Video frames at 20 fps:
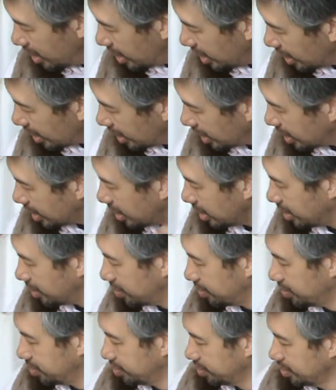
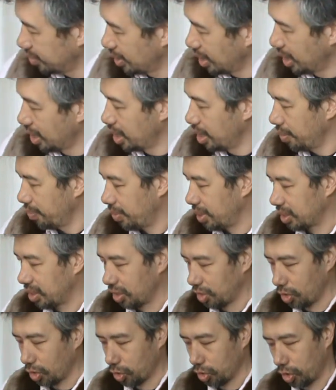Um, but
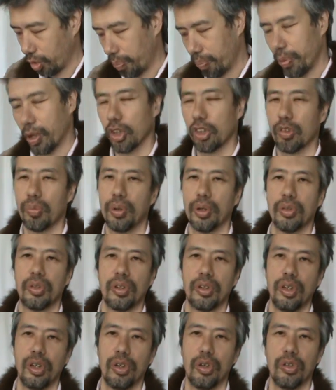it's also possible
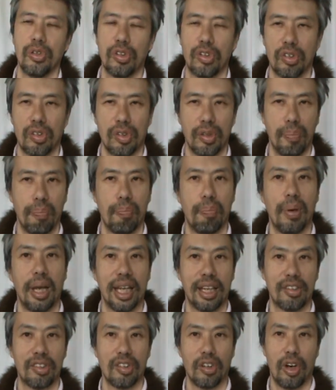to use
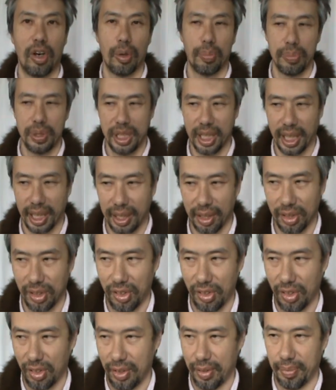blessed
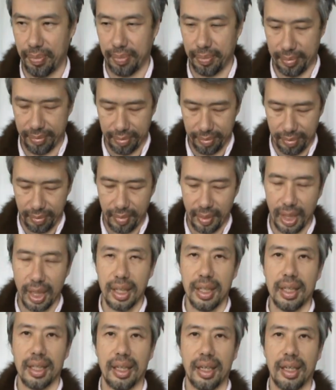objects.
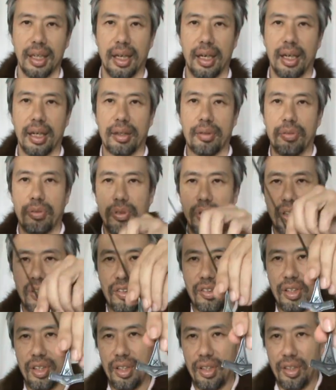Like for
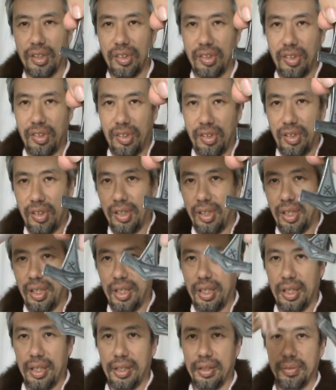instance
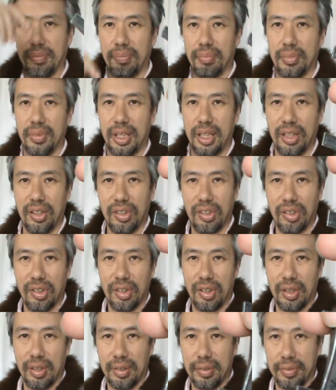um, this.